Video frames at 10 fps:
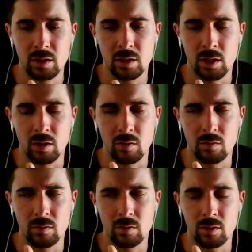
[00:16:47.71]
you
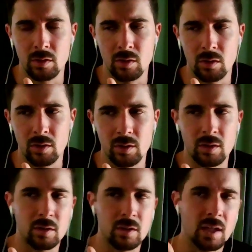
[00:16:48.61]
know,
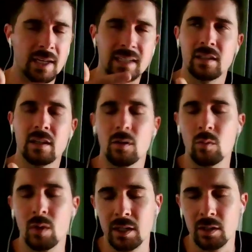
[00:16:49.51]
like I say,
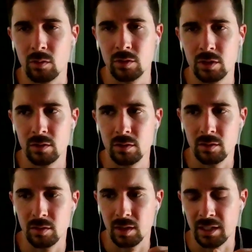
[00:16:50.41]
Hawaiian culture,
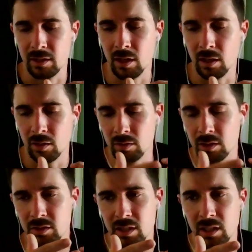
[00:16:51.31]
like not
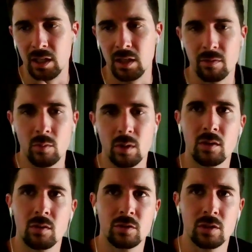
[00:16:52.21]
only just like native
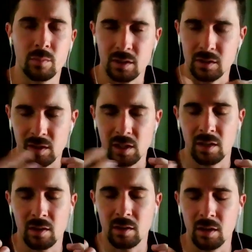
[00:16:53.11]
Hawaiian culture, but it's
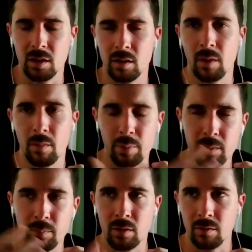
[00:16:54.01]
like a
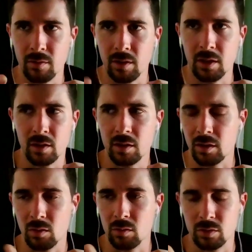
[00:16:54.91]
big part of like
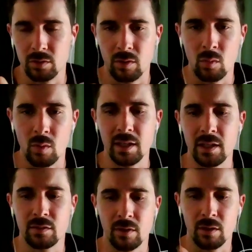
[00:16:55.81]
the culture of Hawaii.
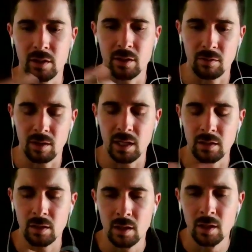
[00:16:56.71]
It's very
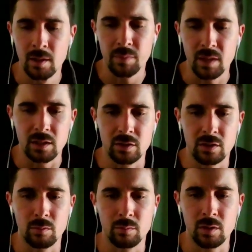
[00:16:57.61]
ingrained. And
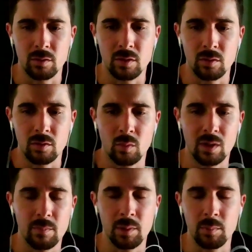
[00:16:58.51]
so, the way
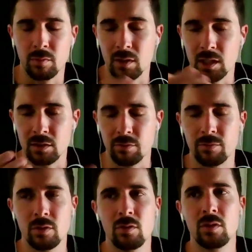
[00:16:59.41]
that people relate to
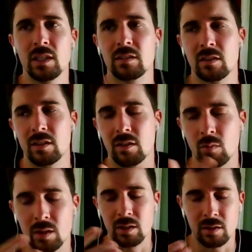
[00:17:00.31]
food is like the
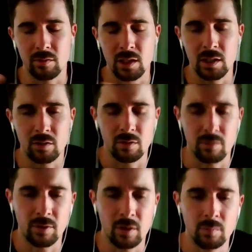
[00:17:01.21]
that they relate to their
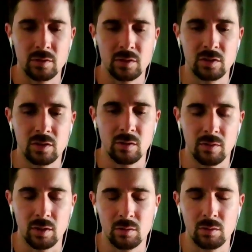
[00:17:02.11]
farmers. And so if
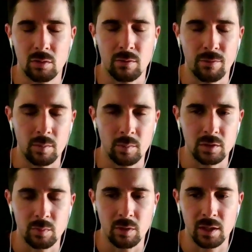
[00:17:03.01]
they're going to a
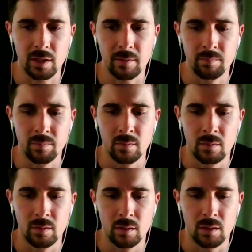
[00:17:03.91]
farmer's market,
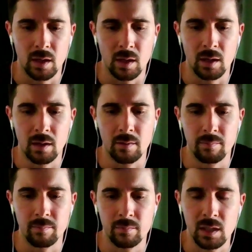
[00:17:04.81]

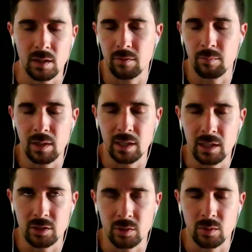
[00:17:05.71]
yeah, they've made
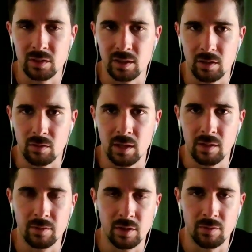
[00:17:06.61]
that choice that they're going to
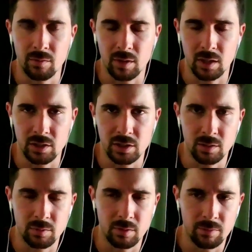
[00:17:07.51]
have a different
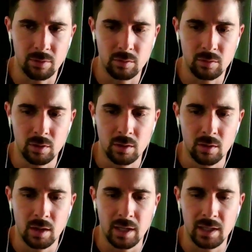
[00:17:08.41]
relationship to food.
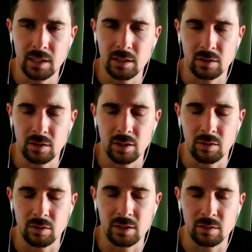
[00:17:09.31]
And that is
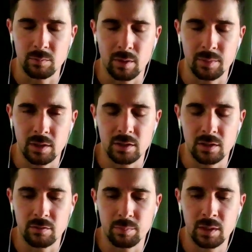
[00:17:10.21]
a, decent
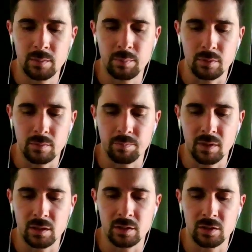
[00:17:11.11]
population of people.
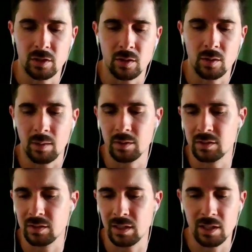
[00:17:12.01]
And so I would
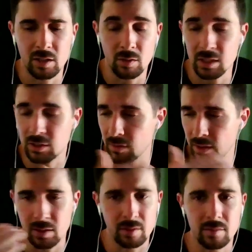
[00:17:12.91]
say, it's
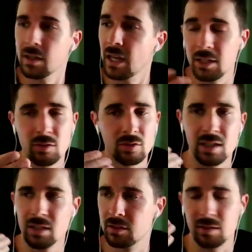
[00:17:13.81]
great. And usually
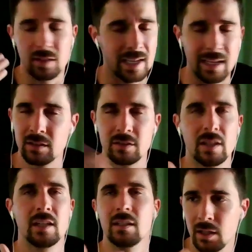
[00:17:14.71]
they can
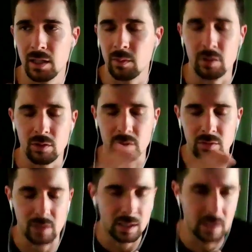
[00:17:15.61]
say, yeah, we do this
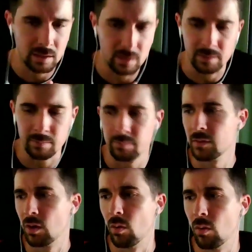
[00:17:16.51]
organically,
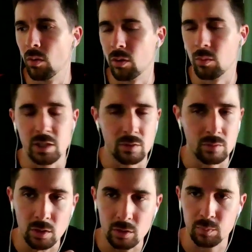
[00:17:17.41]
or we do
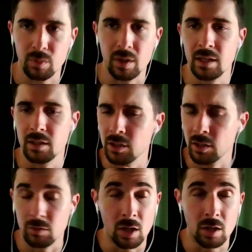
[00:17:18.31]
no spray.
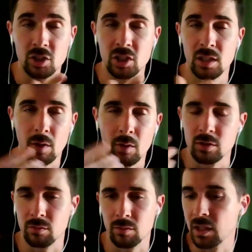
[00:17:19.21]
Non-GMO
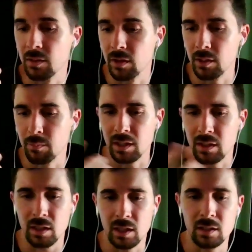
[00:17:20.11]
is a really, really big
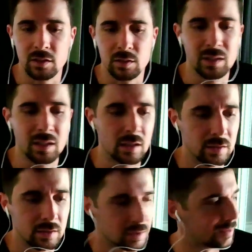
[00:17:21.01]
thing just
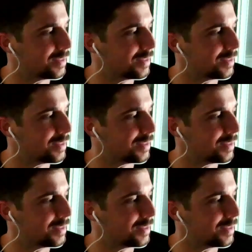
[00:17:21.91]
because